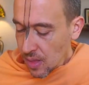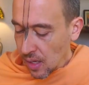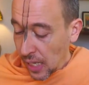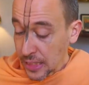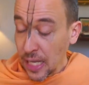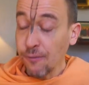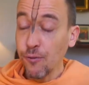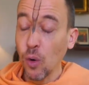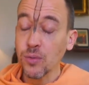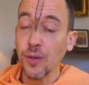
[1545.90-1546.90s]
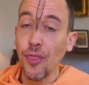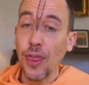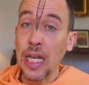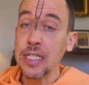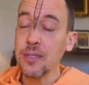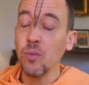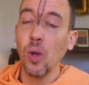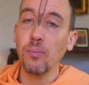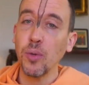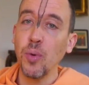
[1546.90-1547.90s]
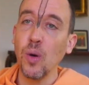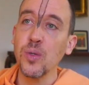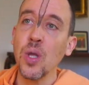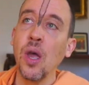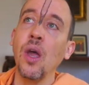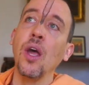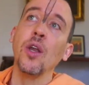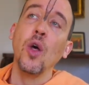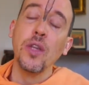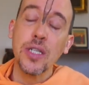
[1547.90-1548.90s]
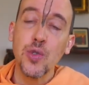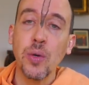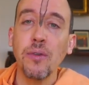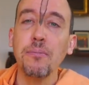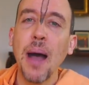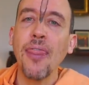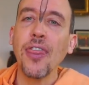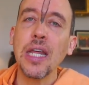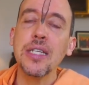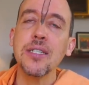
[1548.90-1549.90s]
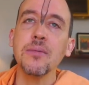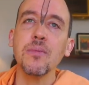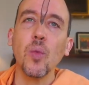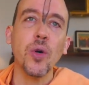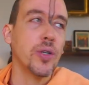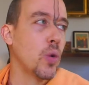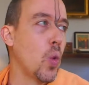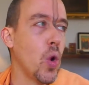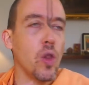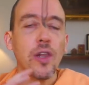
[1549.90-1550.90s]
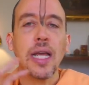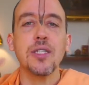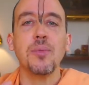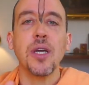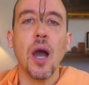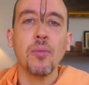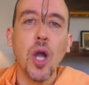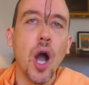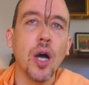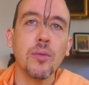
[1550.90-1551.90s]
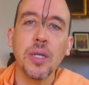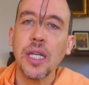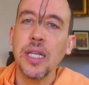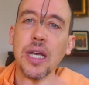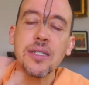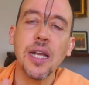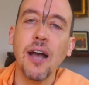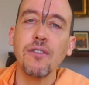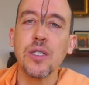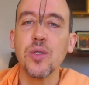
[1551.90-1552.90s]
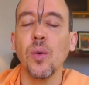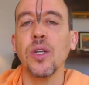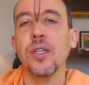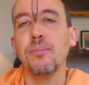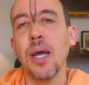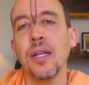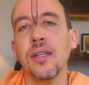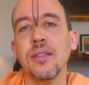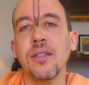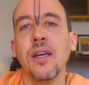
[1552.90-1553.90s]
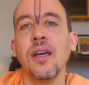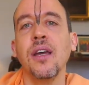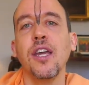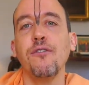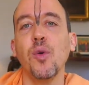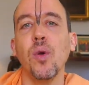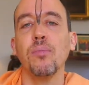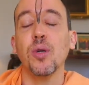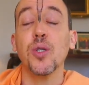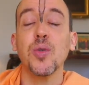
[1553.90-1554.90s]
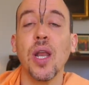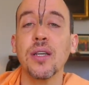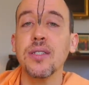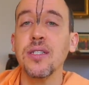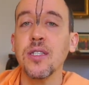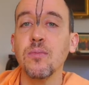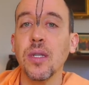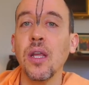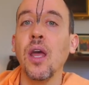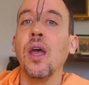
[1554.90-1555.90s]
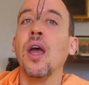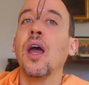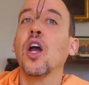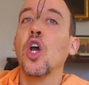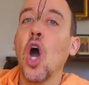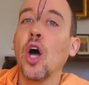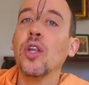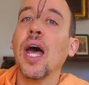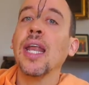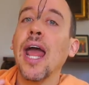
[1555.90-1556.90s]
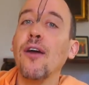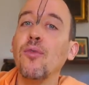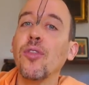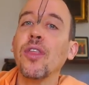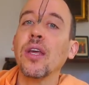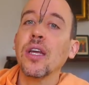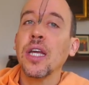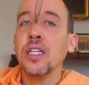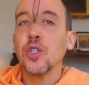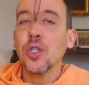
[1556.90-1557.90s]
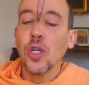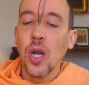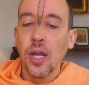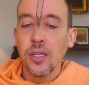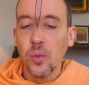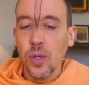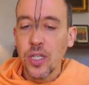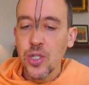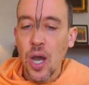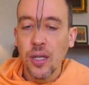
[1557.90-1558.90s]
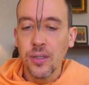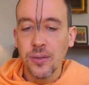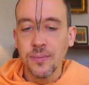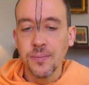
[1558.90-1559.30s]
like some forms of theism will propose, not the extreme of pantheism, where the world has become God, but he doesn't have his own independent, if you will, personal existence, but God and everything interconnected with each other.